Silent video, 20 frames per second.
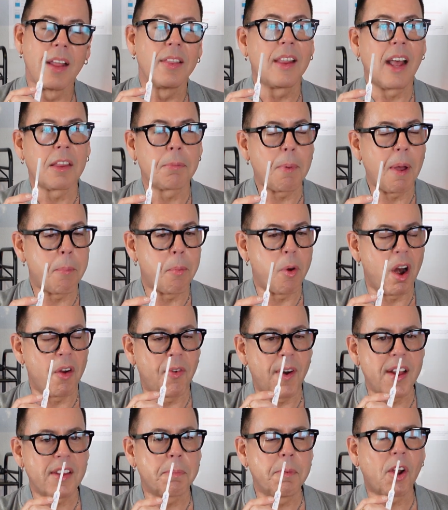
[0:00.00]
That's my
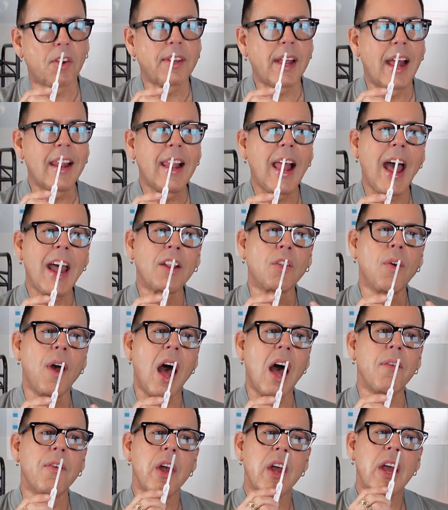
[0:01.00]
preference because I like to
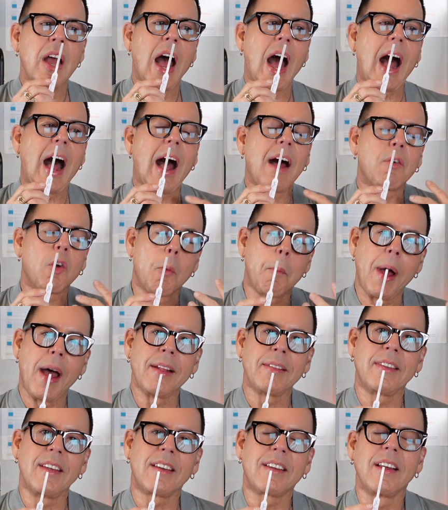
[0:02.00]
have a
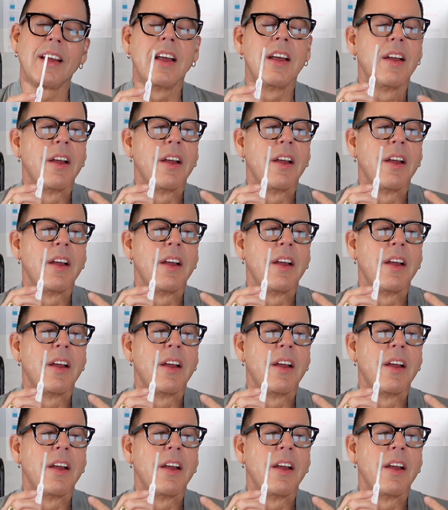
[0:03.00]
romantic,